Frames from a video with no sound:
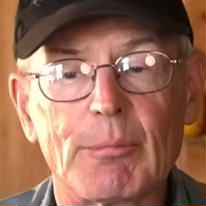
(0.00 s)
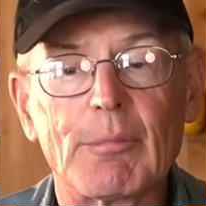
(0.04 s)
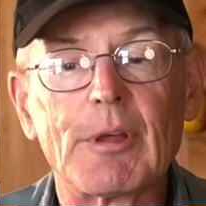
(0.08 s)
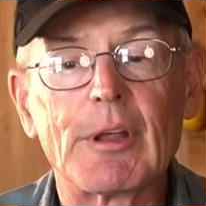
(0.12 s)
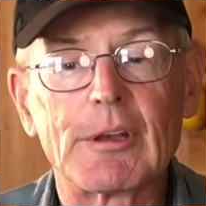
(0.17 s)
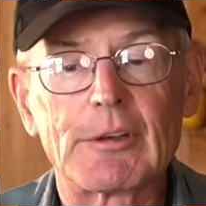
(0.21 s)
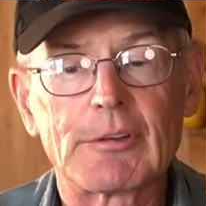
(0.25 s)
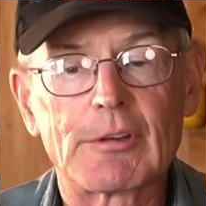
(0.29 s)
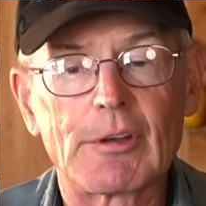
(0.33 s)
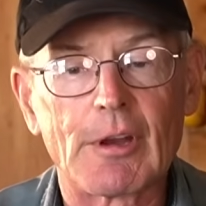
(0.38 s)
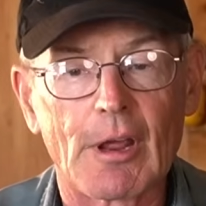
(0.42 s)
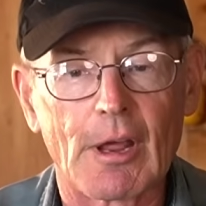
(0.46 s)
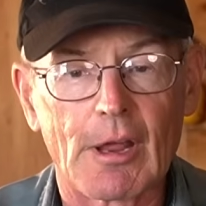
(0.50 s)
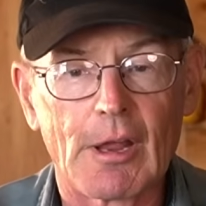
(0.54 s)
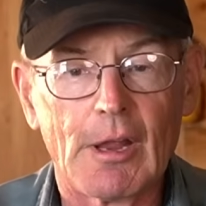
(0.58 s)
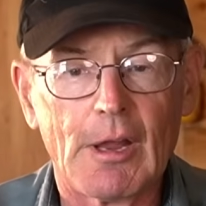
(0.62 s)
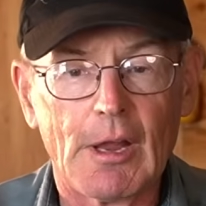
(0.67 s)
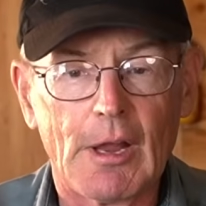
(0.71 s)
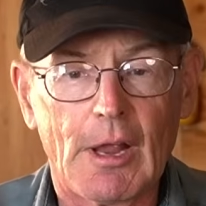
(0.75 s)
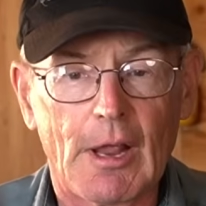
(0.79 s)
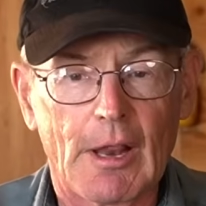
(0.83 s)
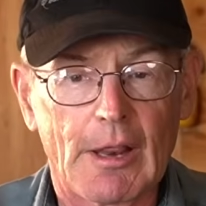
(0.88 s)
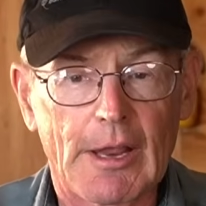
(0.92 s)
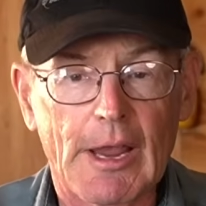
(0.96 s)

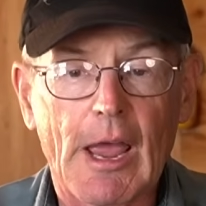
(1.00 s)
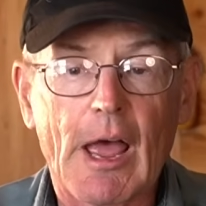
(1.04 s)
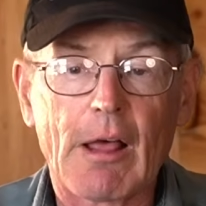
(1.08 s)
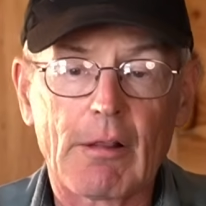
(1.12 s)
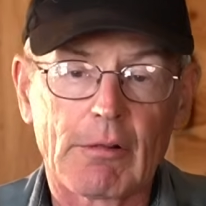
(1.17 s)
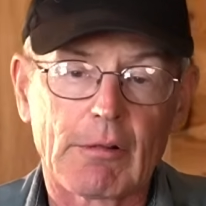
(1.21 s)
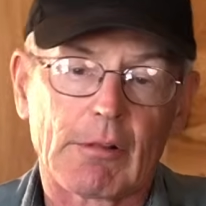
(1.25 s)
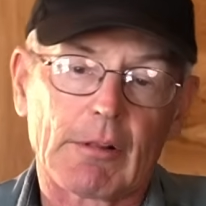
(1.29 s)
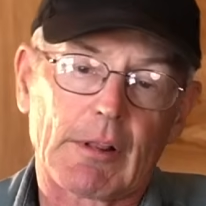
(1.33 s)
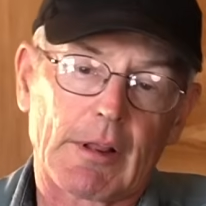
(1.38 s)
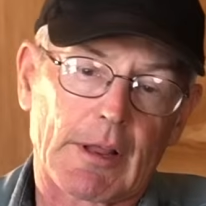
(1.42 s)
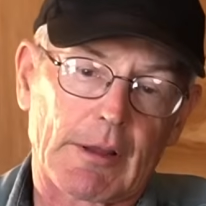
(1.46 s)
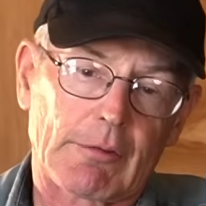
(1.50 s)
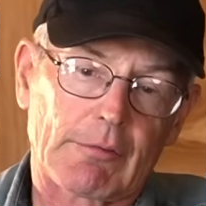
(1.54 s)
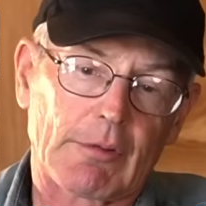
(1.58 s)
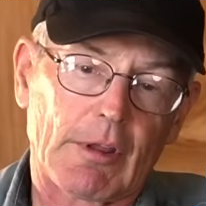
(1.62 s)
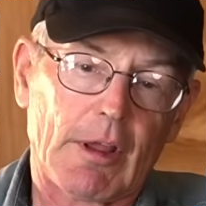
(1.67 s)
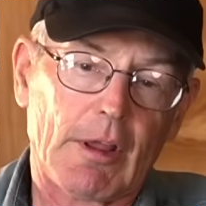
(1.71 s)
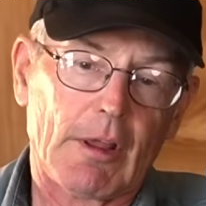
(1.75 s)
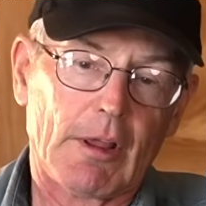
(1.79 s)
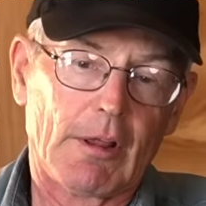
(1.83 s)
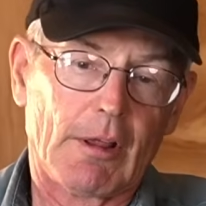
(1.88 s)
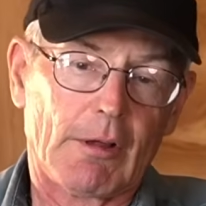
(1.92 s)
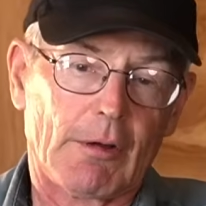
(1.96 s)
Like
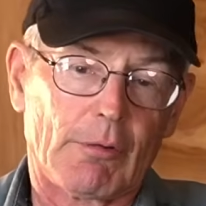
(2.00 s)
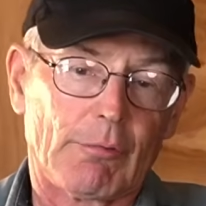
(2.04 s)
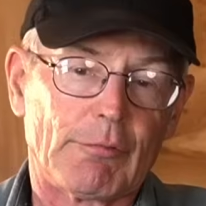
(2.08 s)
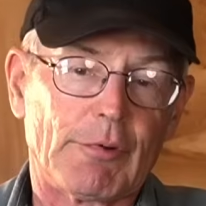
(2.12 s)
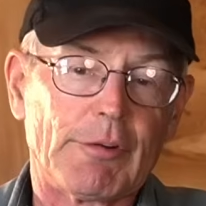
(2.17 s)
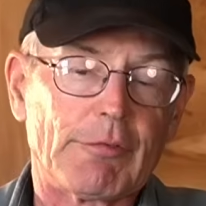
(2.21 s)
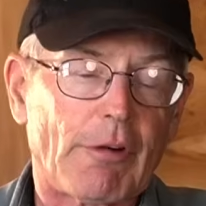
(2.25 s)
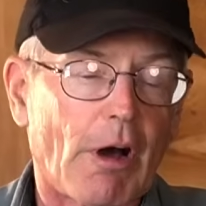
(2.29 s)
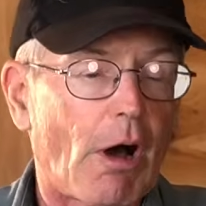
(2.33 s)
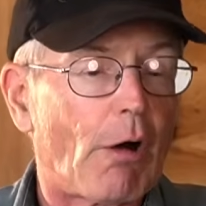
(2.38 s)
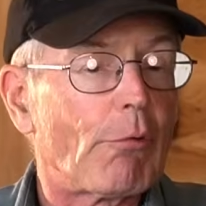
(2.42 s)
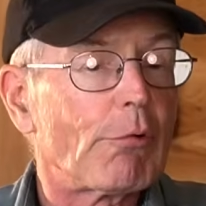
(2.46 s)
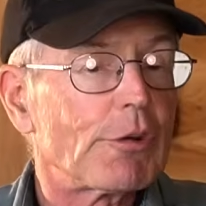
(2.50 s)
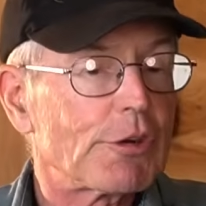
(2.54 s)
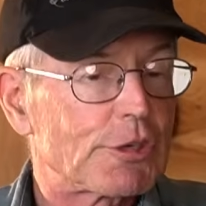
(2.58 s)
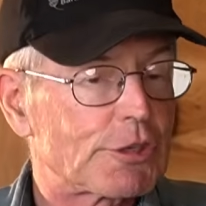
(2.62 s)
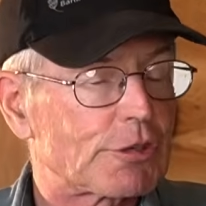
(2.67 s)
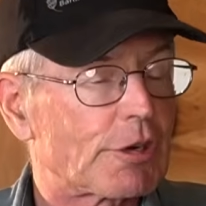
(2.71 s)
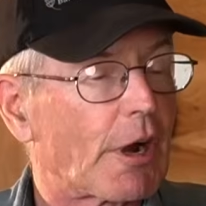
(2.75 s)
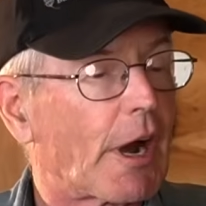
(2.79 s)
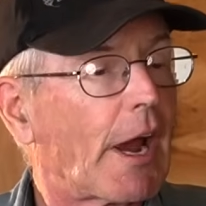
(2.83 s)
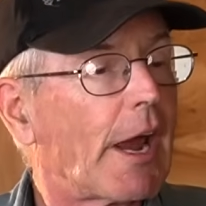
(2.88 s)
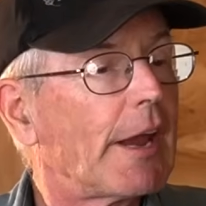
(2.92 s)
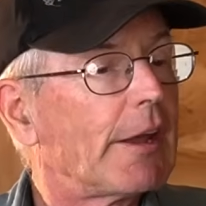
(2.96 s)
we've always
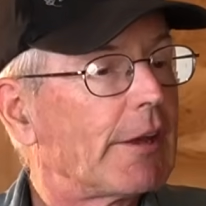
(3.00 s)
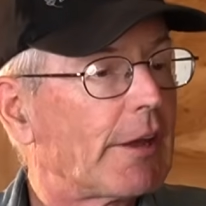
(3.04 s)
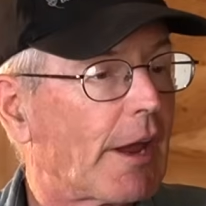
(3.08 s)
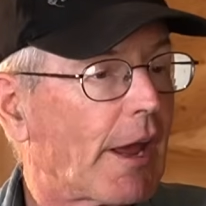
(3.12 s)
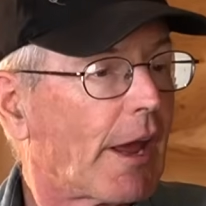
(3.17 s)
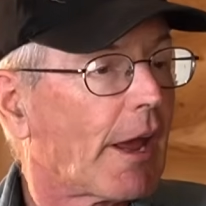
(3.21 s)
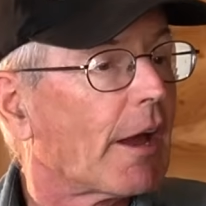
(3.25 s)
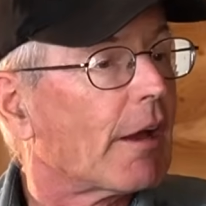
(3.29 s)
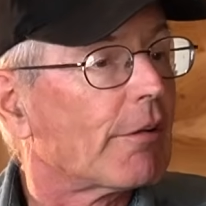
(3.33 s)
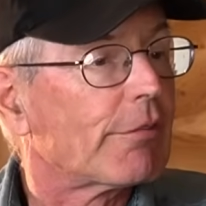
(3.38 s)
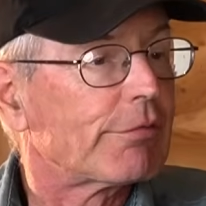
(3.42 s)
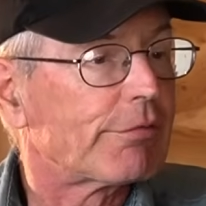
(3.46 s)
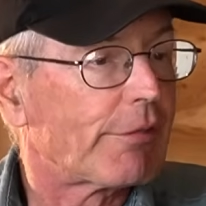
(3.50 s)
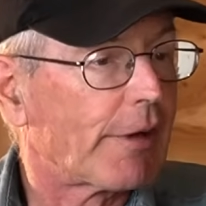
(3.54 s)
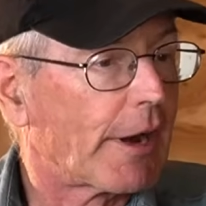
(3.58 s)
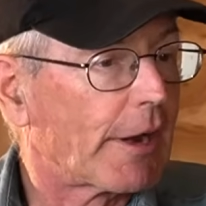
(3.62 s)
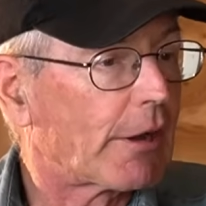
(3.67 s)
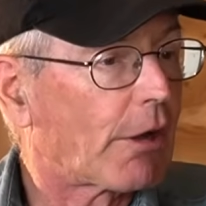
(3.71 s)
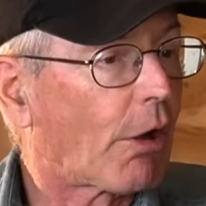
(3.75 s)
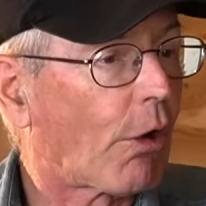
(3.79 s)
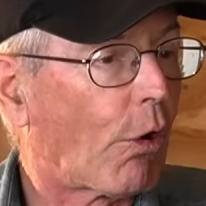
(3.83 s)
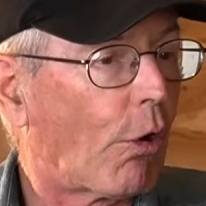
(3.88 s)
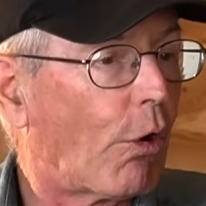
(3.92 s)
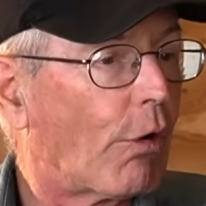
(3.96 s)
tried to have red
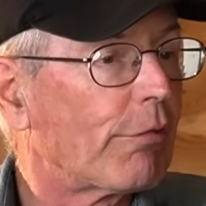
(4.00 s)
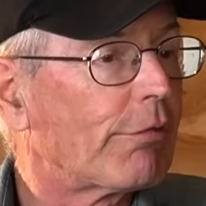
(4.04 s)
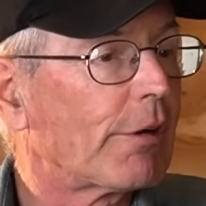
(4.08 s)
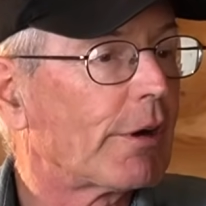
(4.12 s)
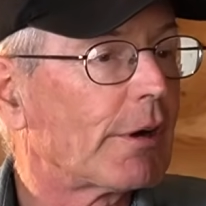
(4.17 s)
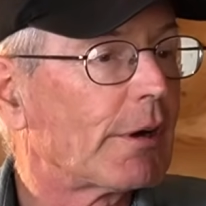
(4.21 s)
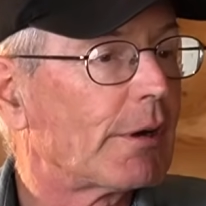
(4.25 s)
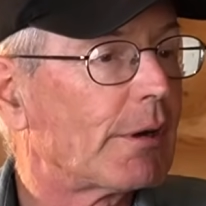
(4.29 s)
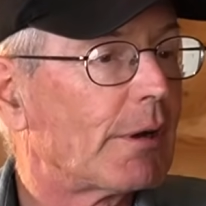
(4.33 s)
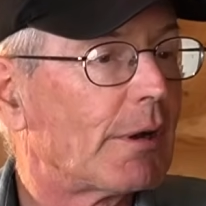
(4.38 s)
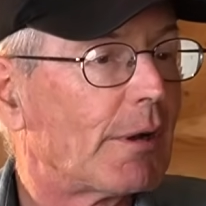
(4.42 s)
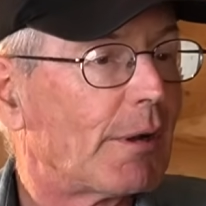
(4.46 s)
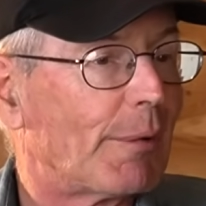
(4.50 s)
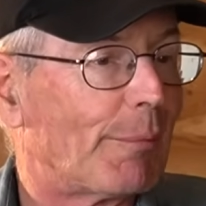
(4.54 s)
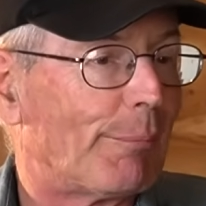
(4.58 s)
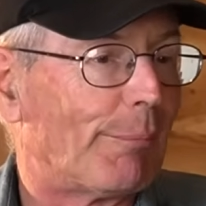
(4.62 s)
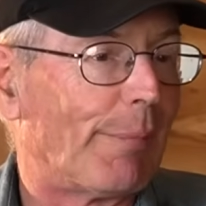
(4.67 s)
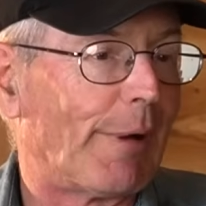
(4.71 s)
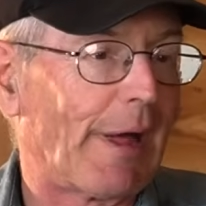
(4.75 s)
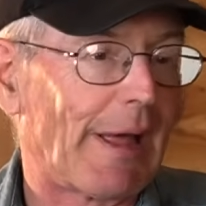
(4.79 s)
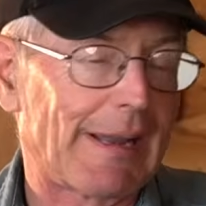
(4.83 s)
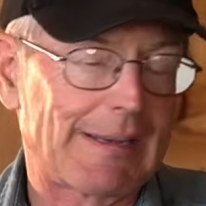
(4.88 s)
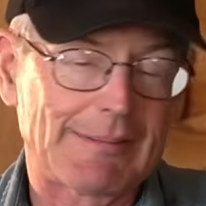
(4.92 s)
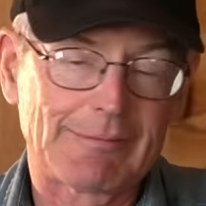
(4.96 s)
clover,
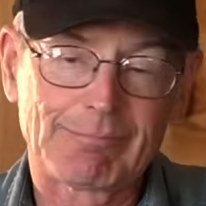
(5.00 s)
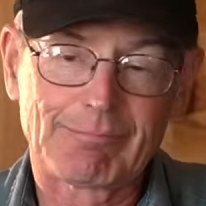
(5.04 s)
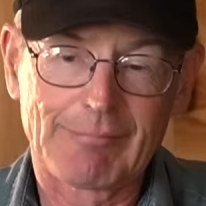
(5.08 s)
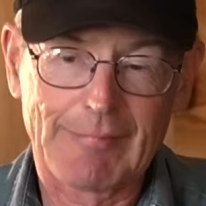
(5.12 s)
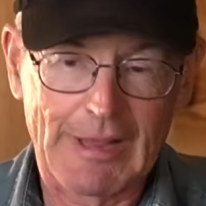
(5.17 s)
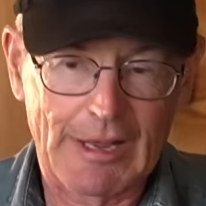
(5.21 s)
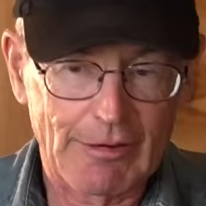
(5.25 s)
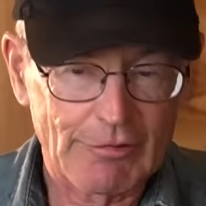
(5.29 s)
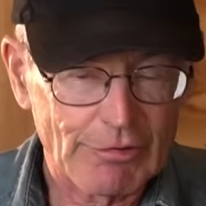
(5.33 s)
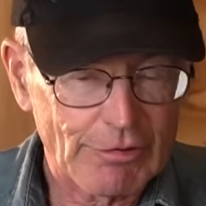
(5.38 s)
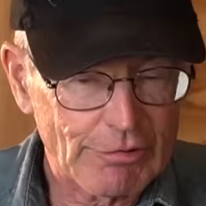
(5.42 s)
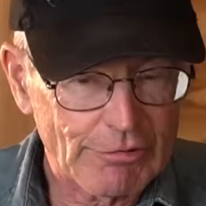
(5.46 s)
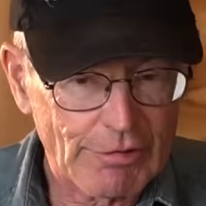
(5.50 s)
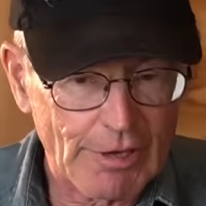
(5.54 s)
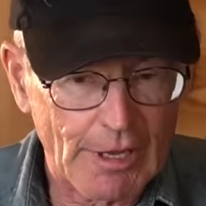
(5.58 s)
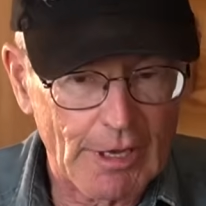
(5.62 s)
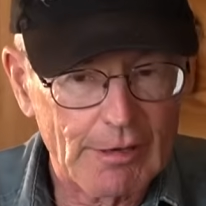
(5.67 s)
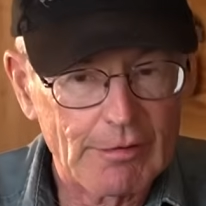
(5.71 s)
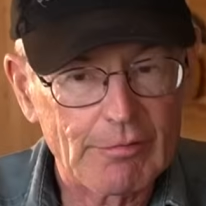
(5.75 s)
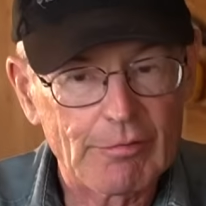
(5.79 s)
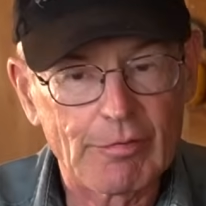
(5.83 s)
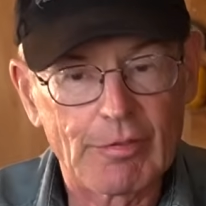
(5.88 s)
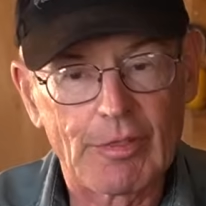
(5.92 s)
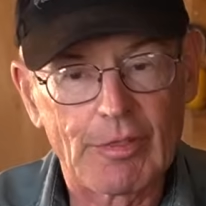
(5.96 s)
but as I said,